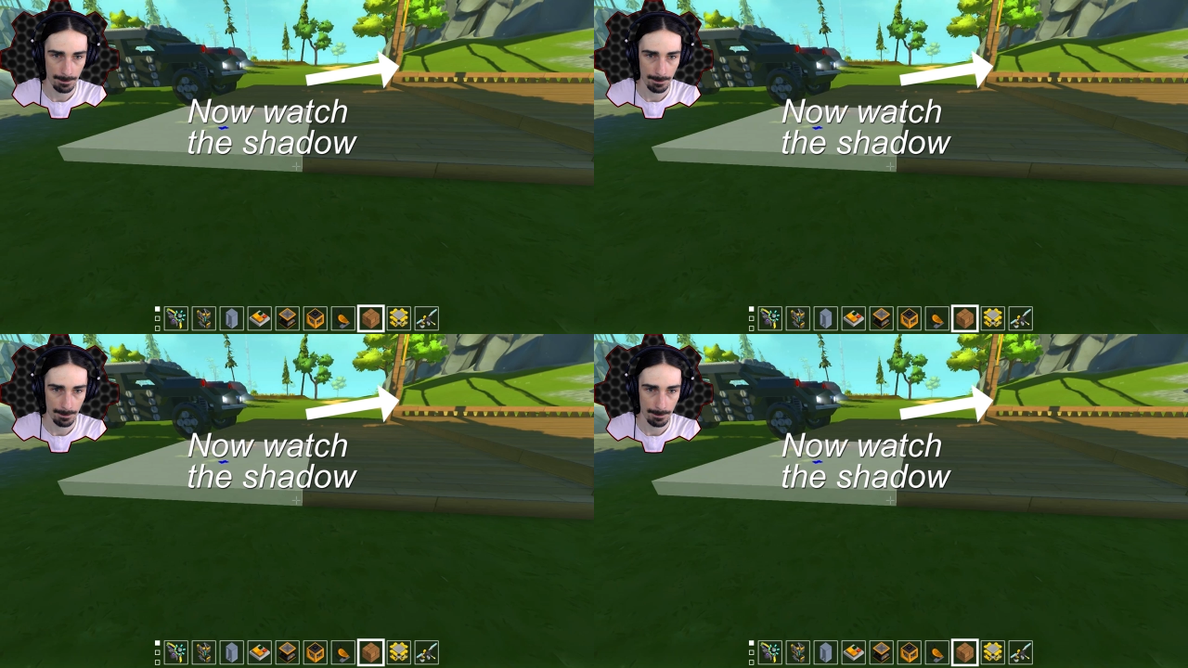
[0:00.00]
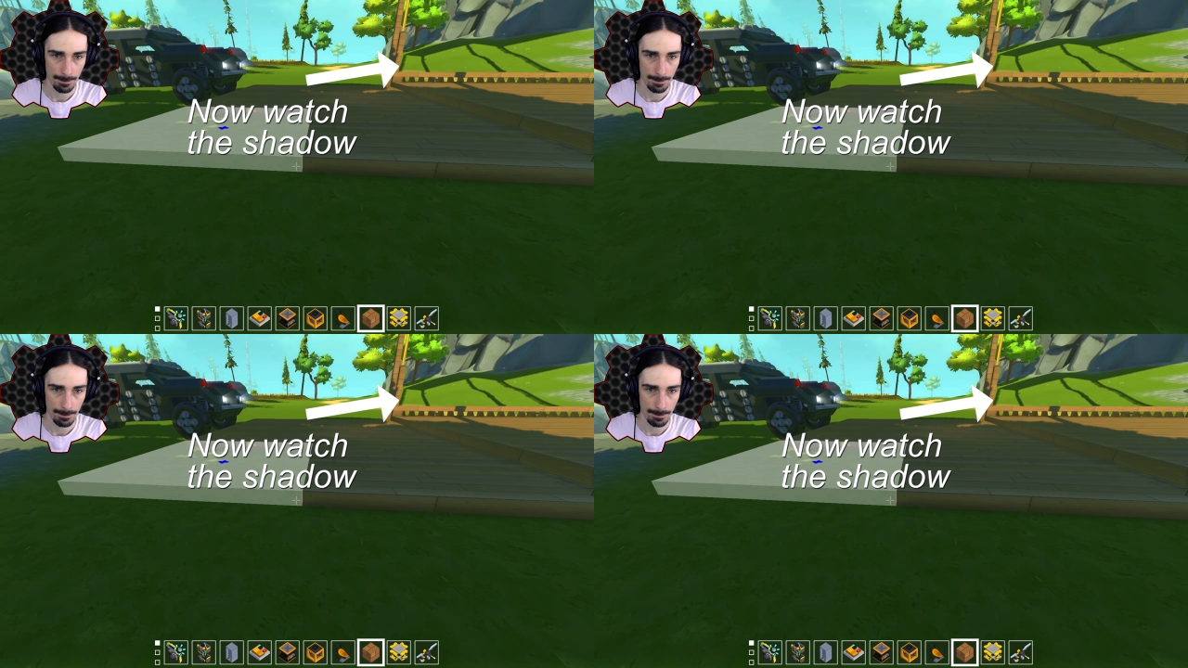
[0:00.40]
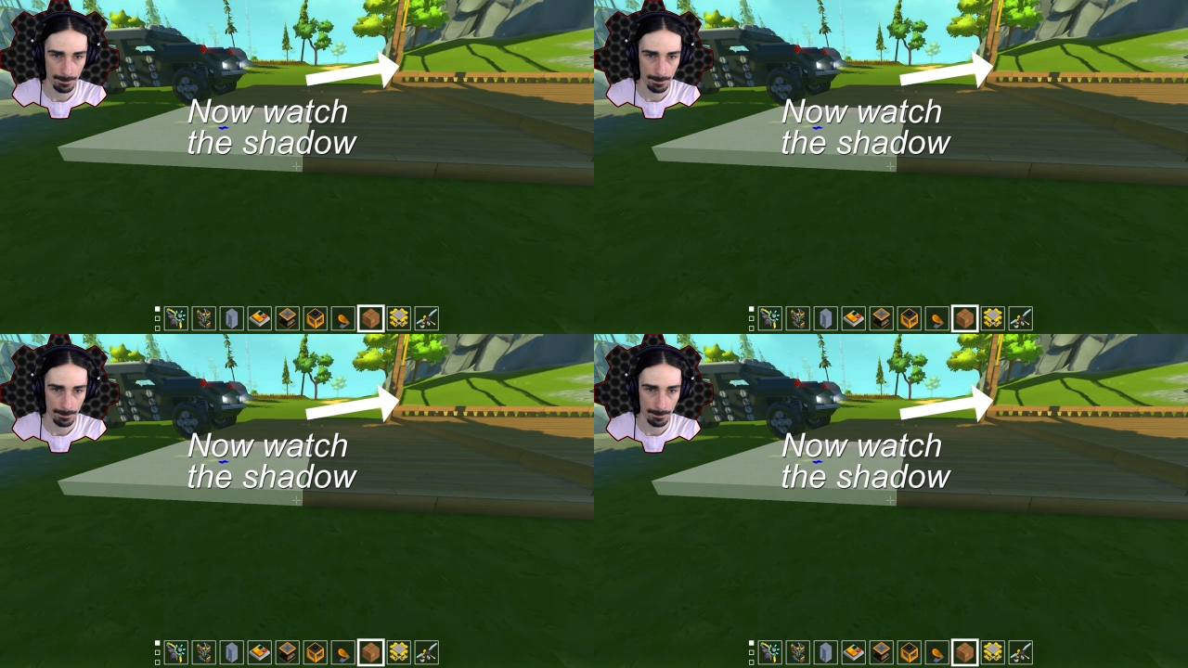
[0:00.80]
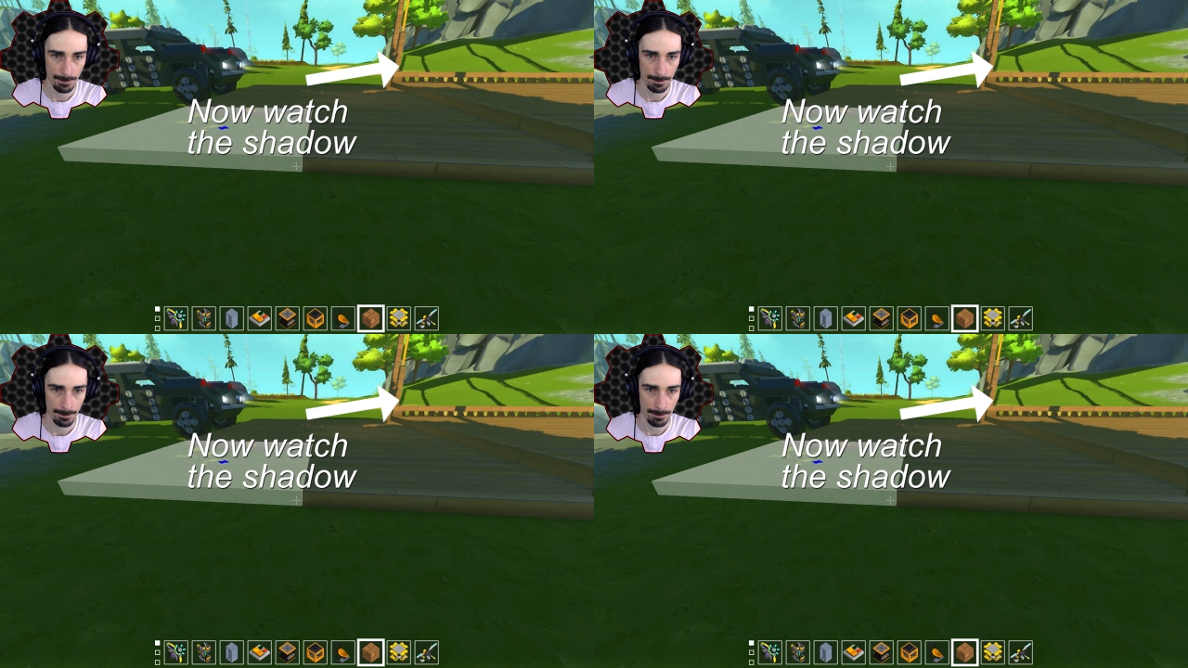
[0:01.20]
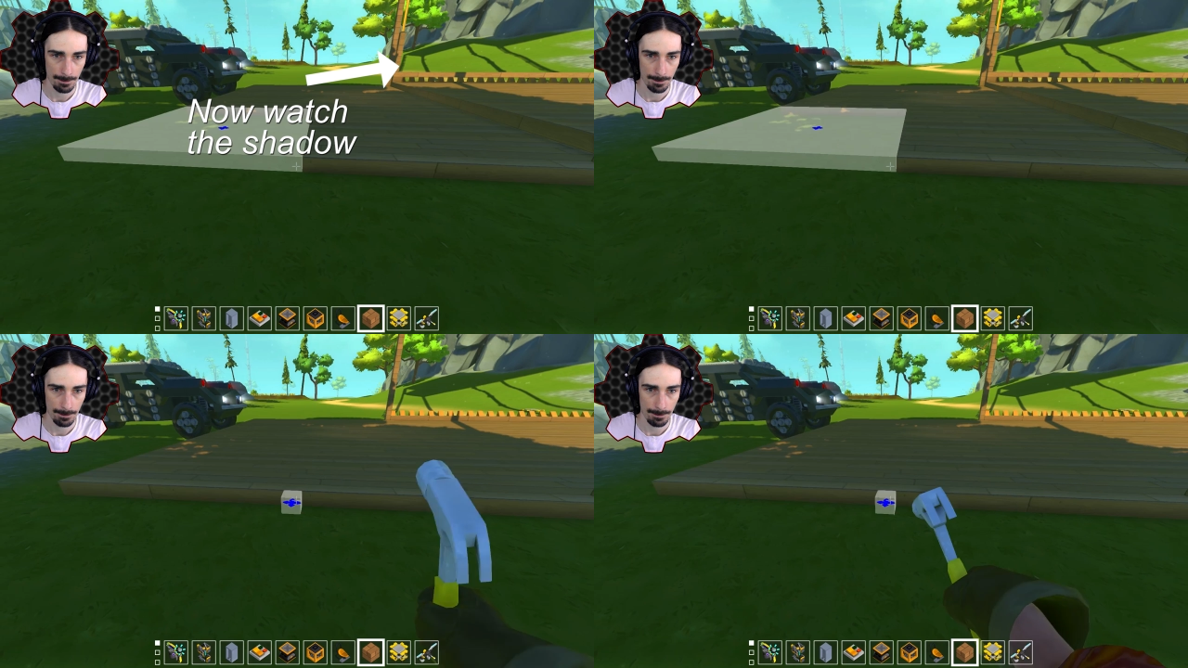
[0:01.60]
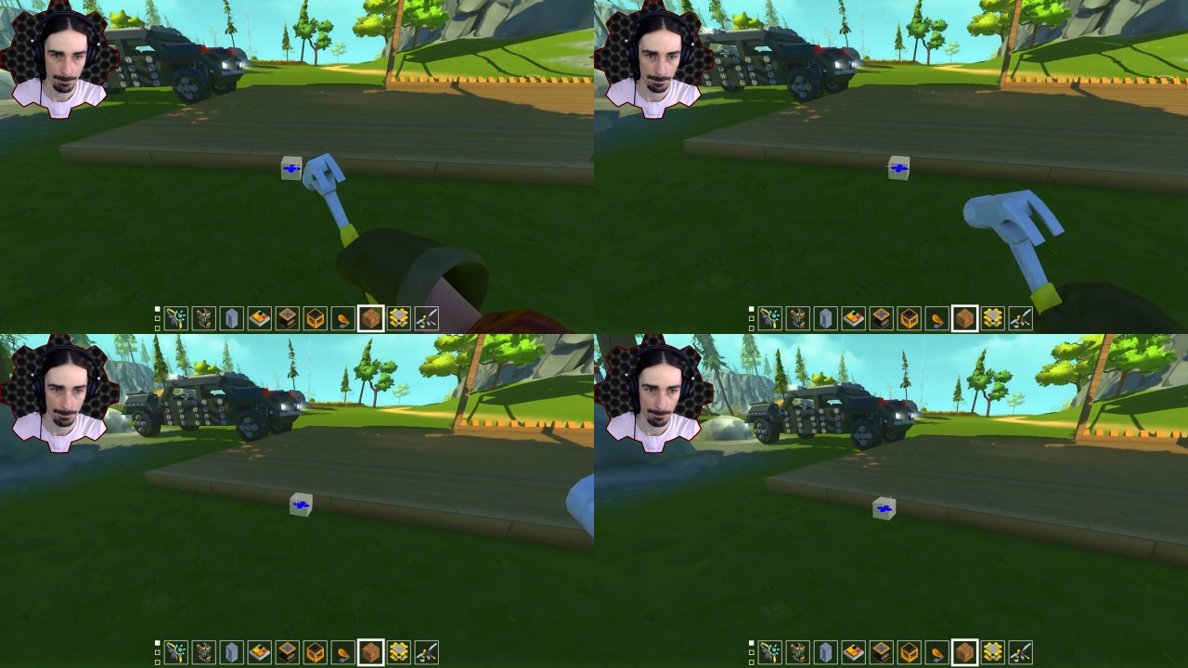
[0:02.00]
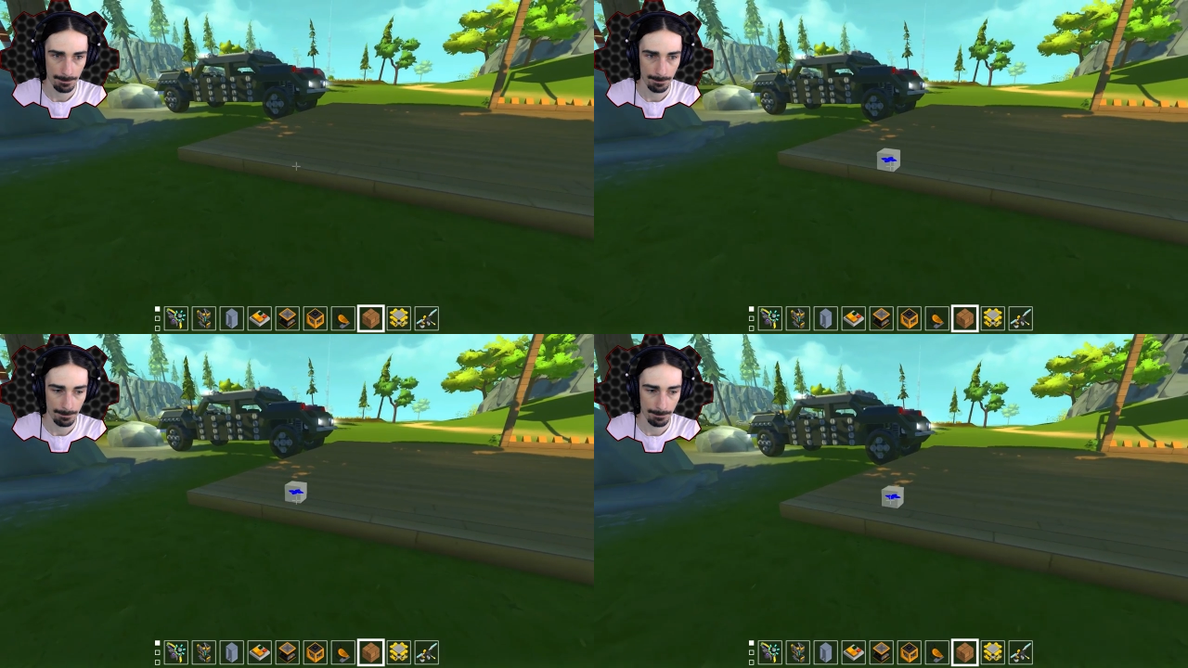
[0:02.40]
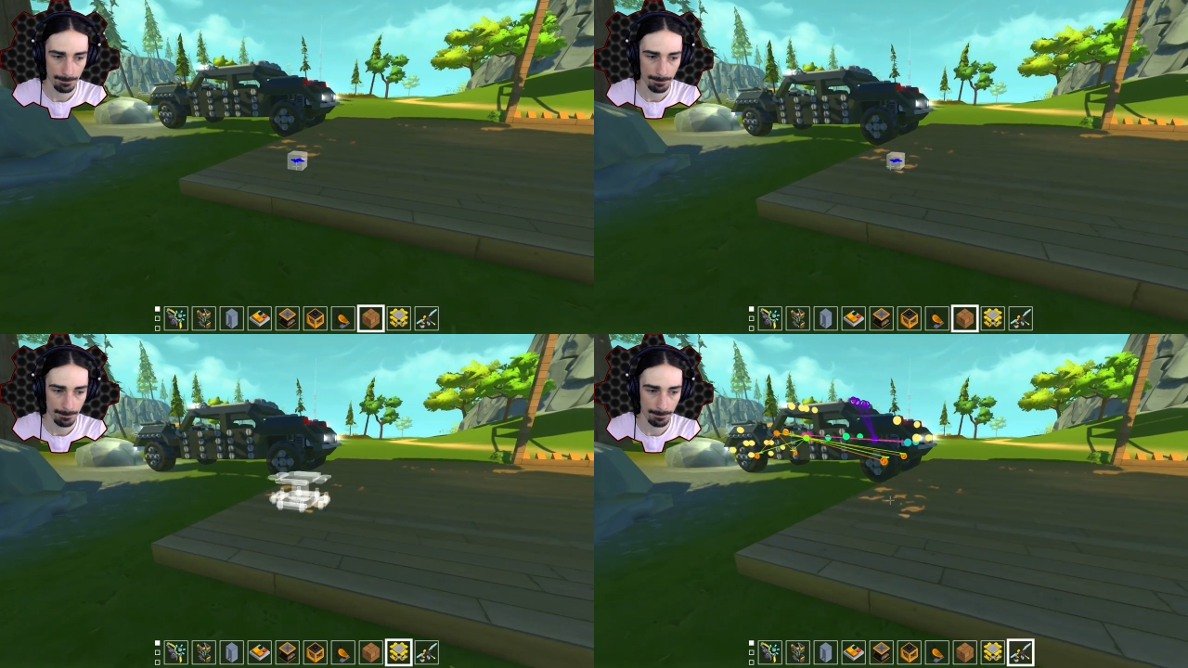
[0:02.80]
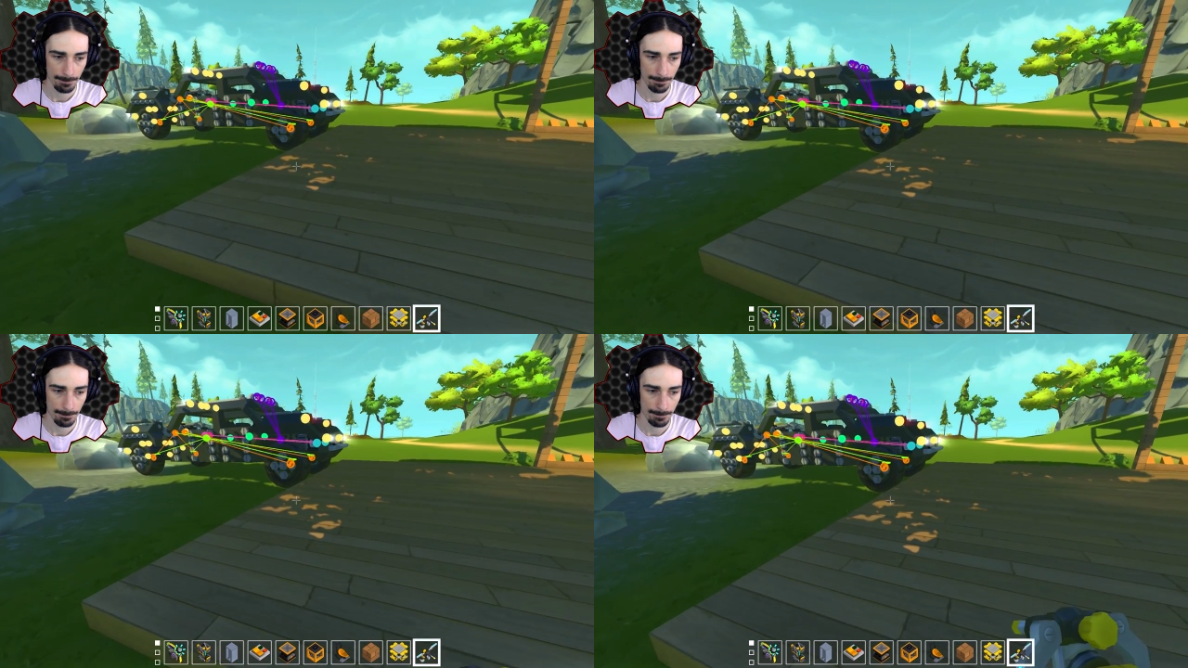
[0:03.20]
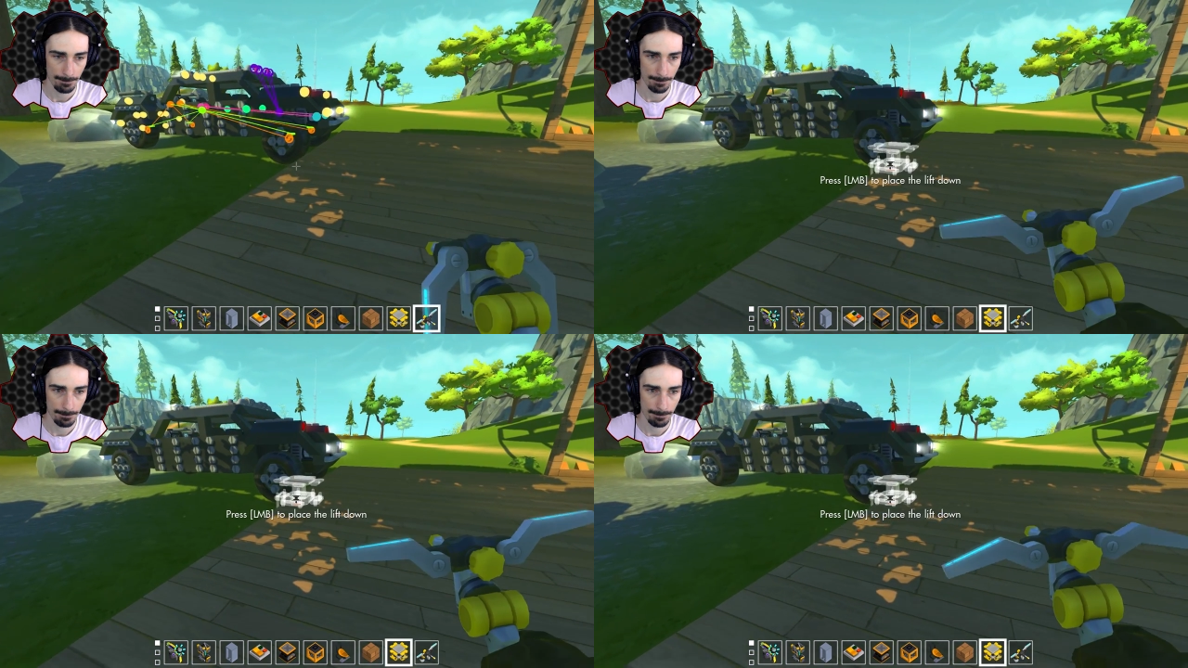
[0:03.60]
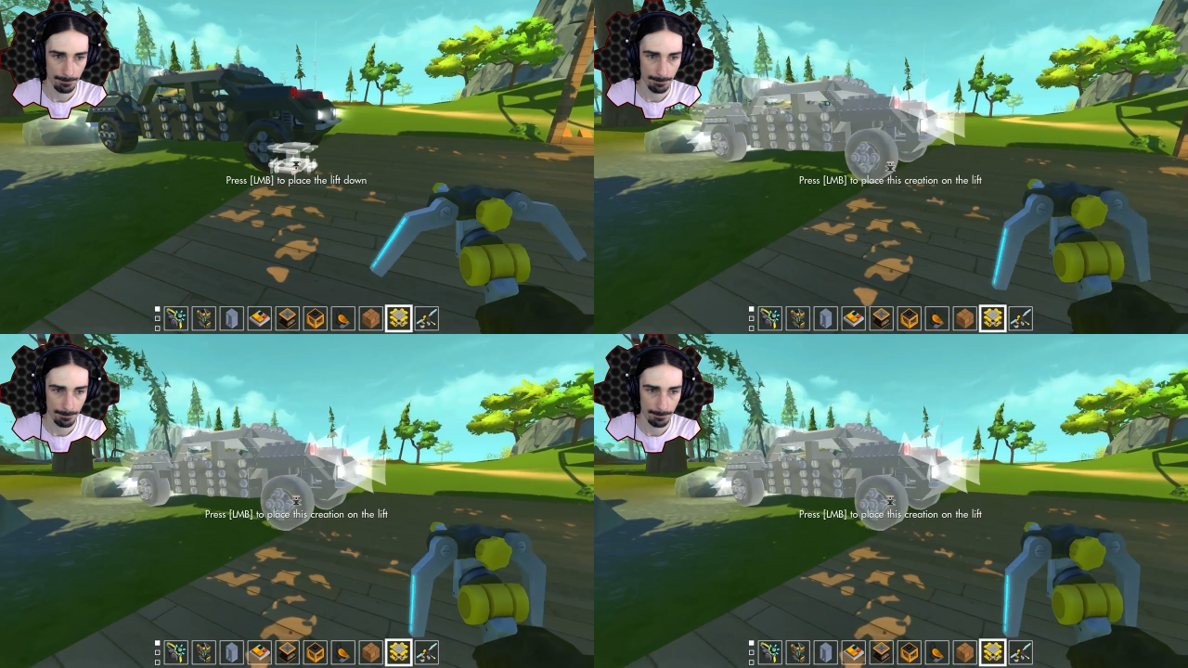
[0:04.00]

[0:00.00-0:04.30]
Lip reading: Nobody speaks.